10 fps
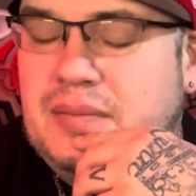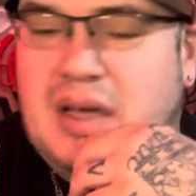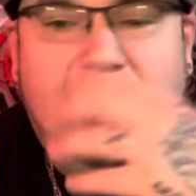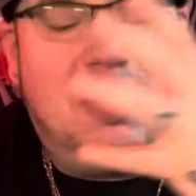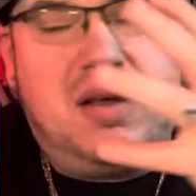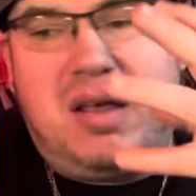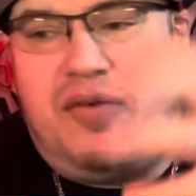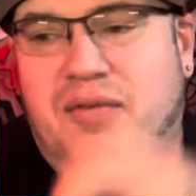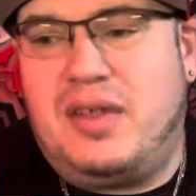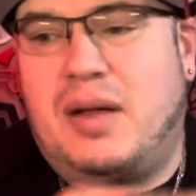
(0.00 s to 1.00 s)
And I, I
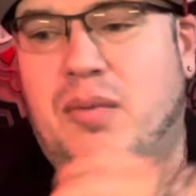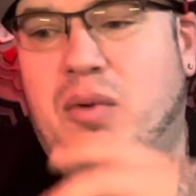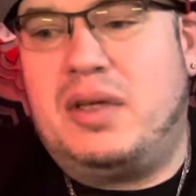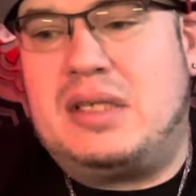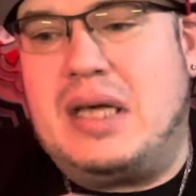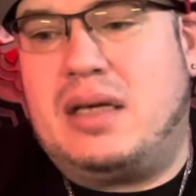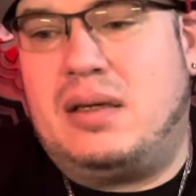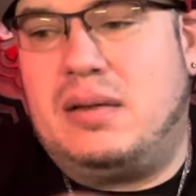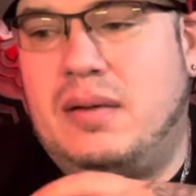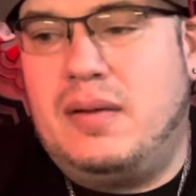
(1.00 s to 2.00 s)
feel like I'm really
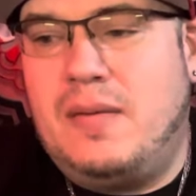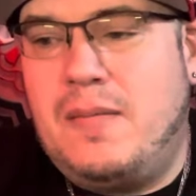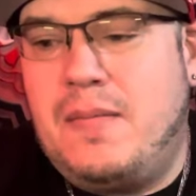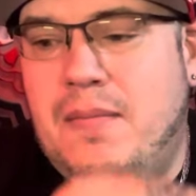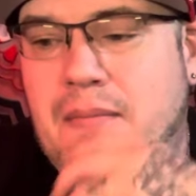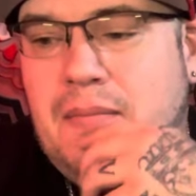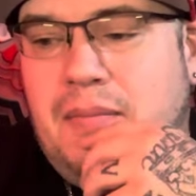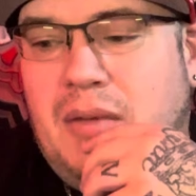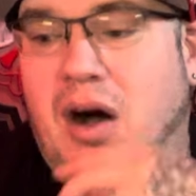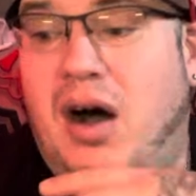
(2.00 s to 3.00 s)
taking
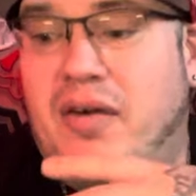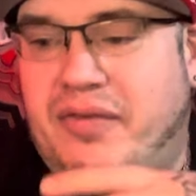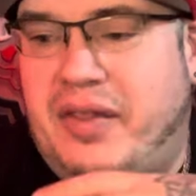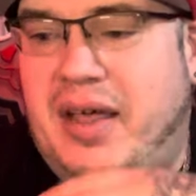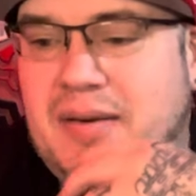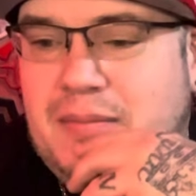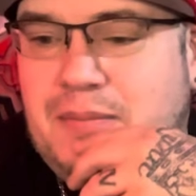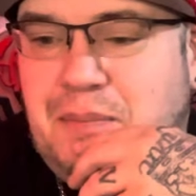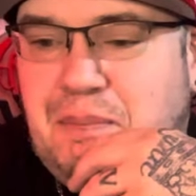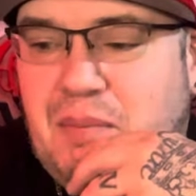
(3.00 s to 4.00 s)
off of that,
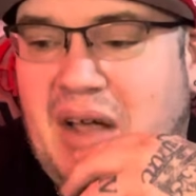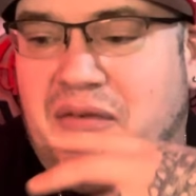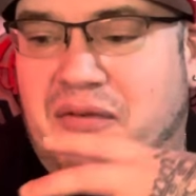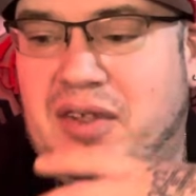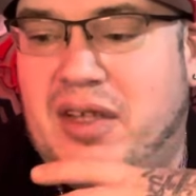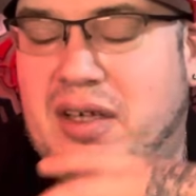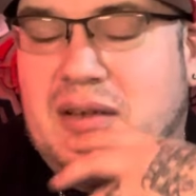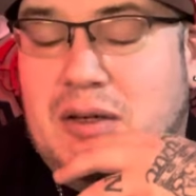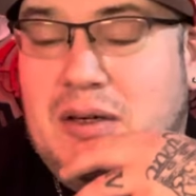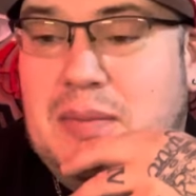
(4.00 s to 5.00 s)
I feel like
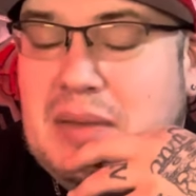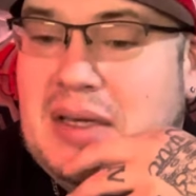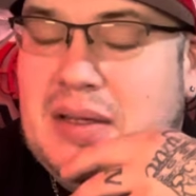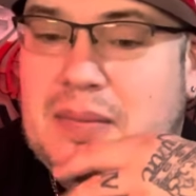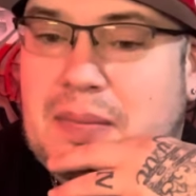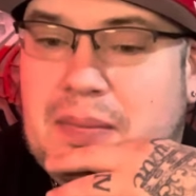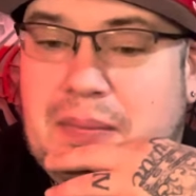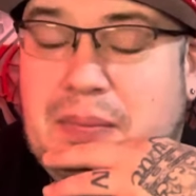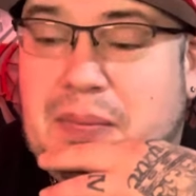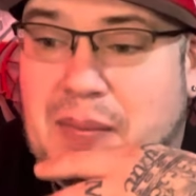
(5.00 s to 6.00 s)
you're gonna meet
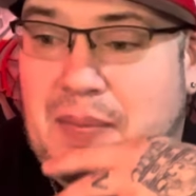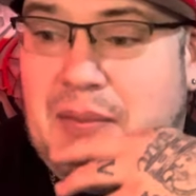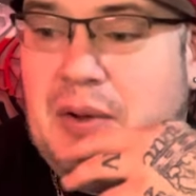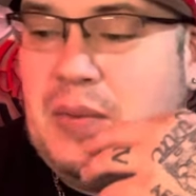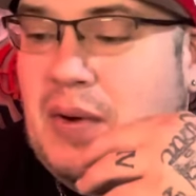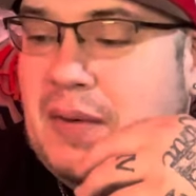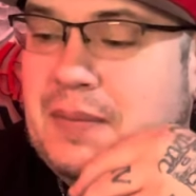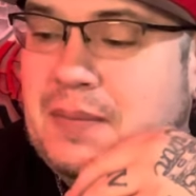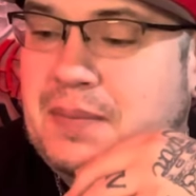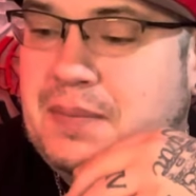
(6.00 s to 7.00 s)
the
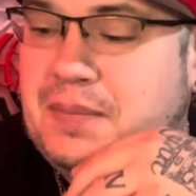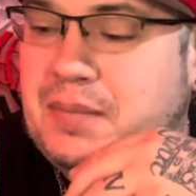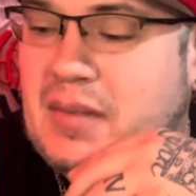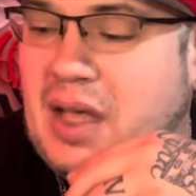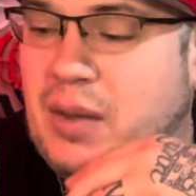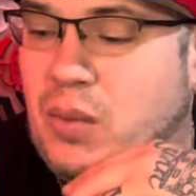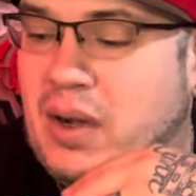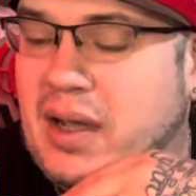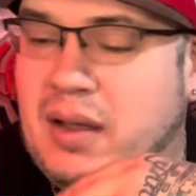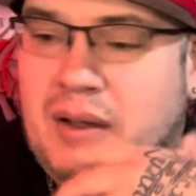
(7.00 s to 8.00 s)
one. And
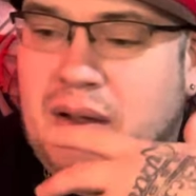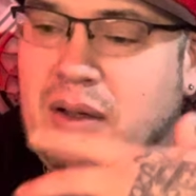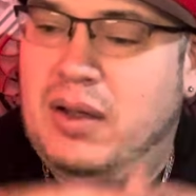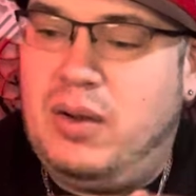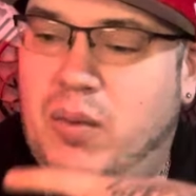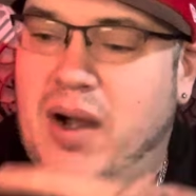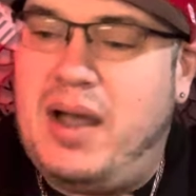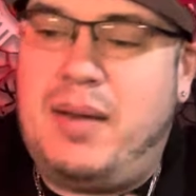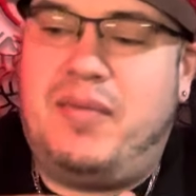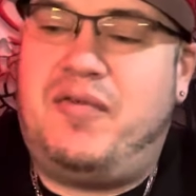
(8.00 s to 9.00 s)
why why
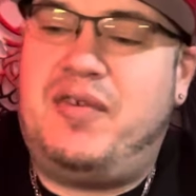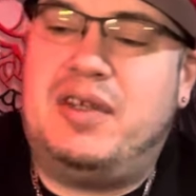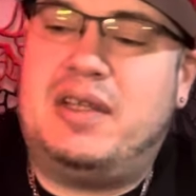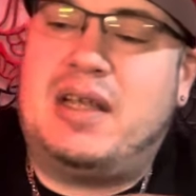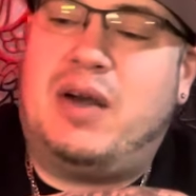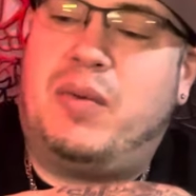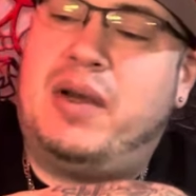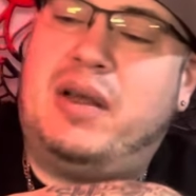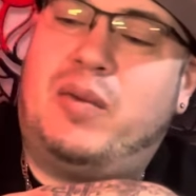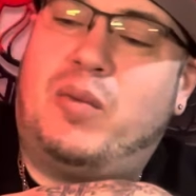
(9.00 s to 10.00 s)
I'm feeling that
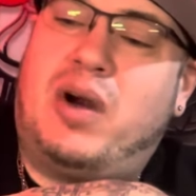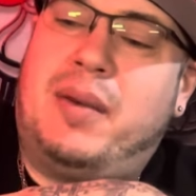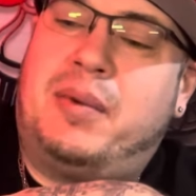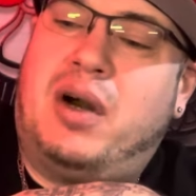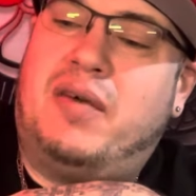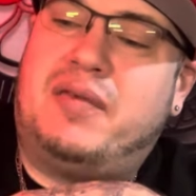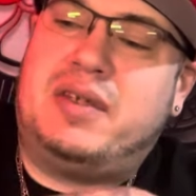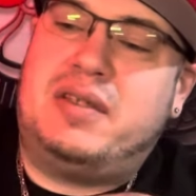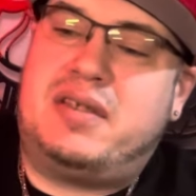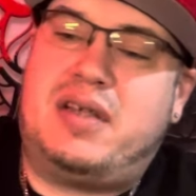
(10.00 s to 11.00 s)
way and why I'm
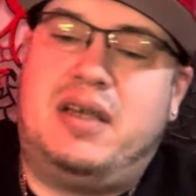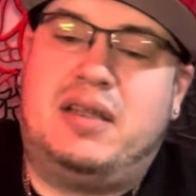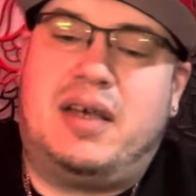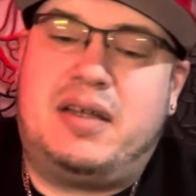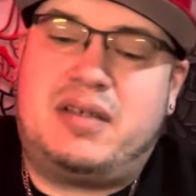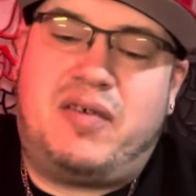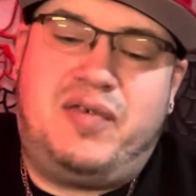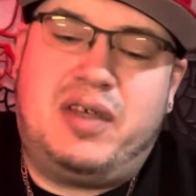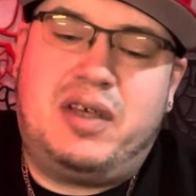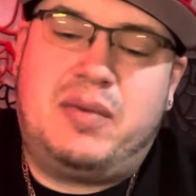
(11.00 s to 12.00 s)
confident in saying that is I
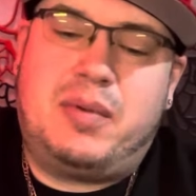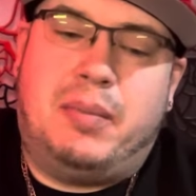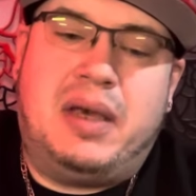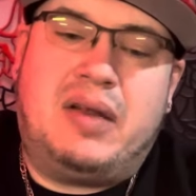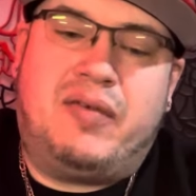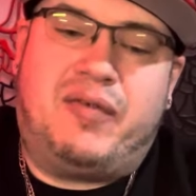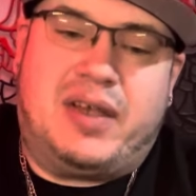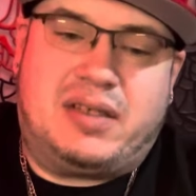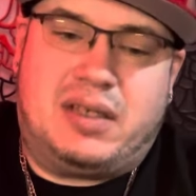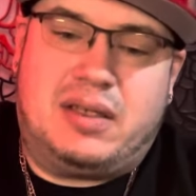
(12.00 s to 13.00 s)
feel like you've been
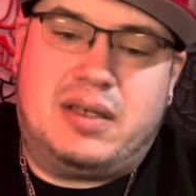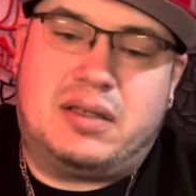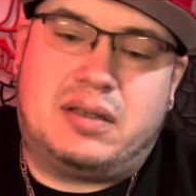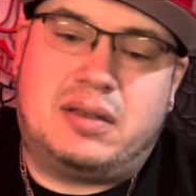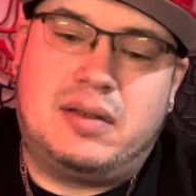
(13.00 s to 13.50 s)
manifesting this.